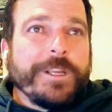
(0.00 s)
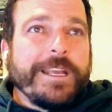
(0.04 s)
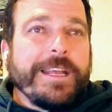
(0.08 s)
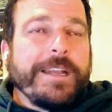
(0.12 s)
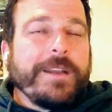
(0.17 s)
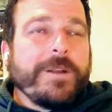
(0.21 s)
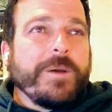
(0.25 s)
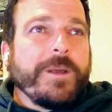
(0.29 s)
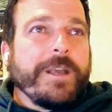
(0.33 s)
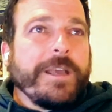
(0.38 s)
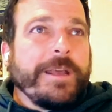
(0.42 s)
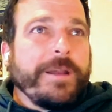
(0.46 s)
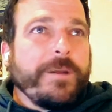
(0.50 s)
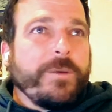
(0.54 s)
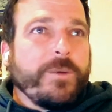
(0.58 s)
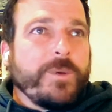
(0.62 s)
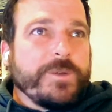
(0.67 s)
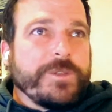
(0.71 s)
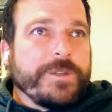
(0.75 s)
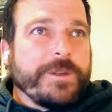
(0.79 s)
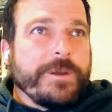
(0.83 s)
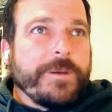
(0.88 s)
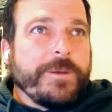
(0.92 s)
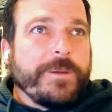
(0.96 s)
and
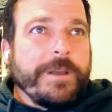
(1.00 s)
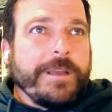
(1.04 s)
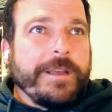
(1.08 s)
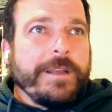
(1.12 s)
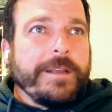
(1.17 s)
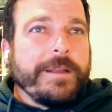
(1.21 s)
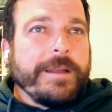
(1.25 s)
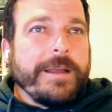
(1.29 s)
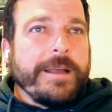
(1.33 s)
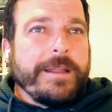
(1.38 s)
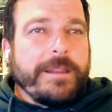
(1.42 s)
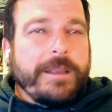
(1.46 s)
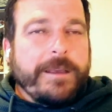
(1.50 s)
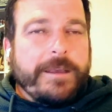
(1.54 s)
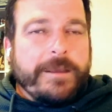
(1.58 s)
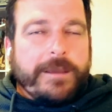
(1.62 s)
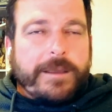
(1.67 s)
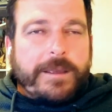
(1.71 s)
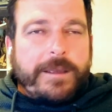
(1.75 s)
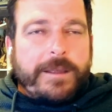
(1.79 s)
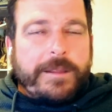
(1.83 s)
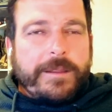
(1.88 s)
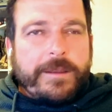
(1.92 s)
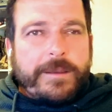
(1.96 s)
also
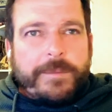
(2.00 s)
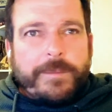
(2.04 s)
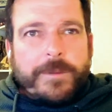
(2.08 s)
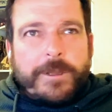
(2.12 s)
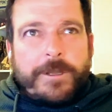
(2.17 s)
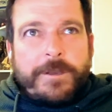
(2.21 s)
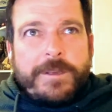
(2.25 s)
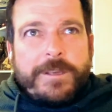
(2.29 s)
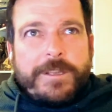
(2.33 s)
the